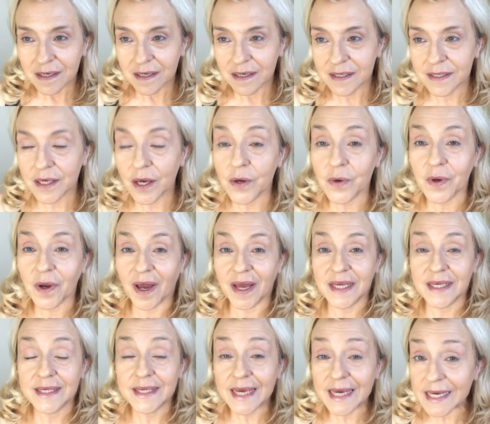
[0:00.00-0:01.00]
So,
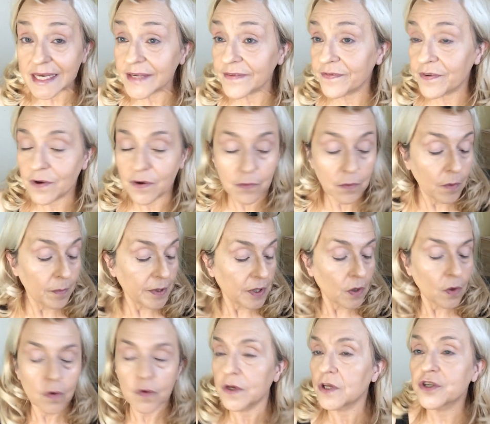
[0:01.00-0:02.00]
guys, next for what we
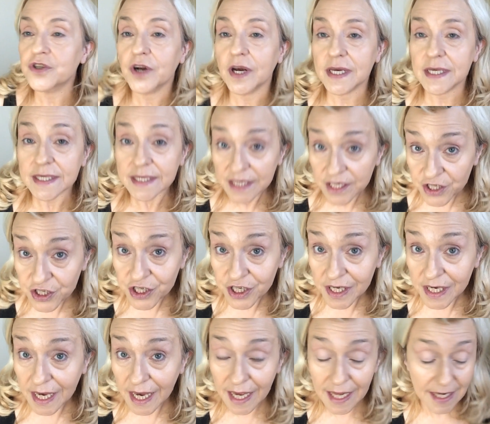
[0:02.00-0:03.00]
call the
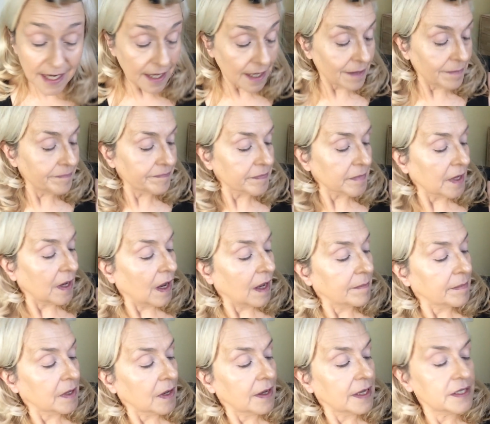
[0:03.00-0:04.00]
transition colour,
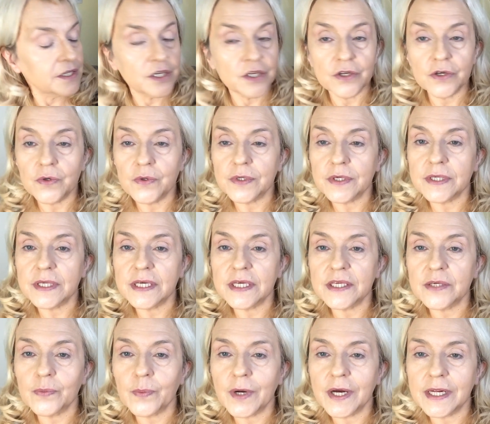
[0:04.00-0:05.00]
I'm going to use
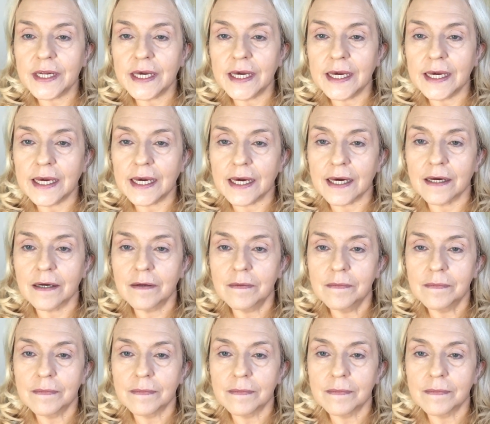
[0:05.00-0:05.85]
this one here.